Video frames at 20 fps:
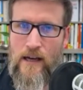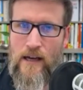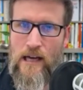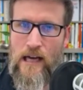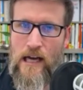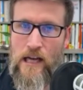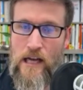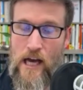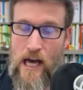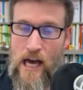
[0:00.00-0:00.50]

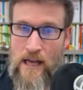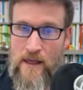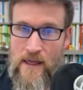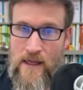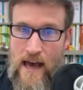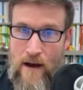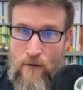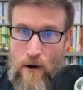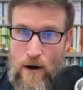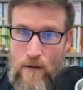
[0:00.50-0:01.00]
and
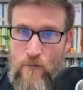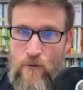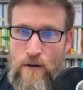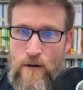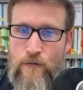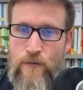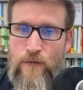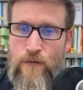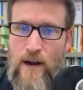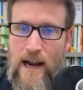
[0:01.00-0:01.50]
now I'm
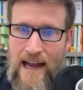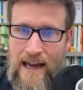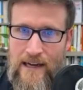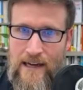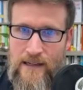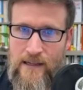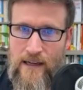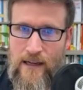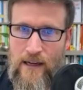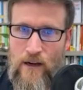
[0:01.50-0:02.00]

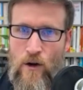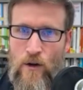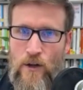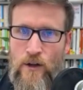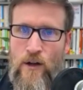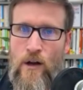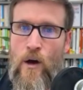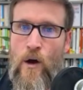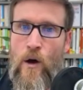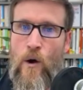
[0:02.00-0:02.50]
reflecting on
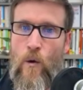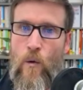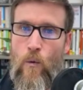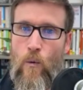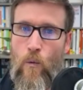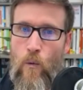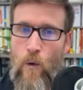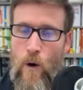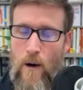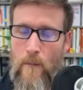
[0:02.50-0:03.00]

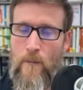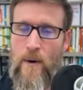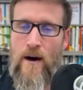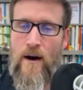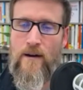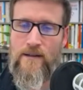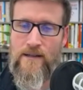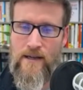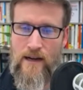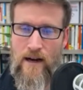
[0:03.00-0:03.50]
what
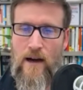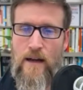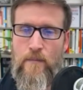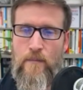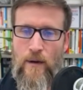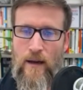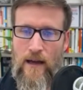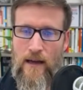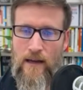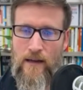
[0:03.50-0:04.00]
part did I
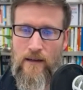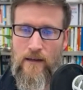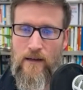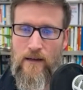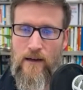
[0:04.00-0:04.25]
play.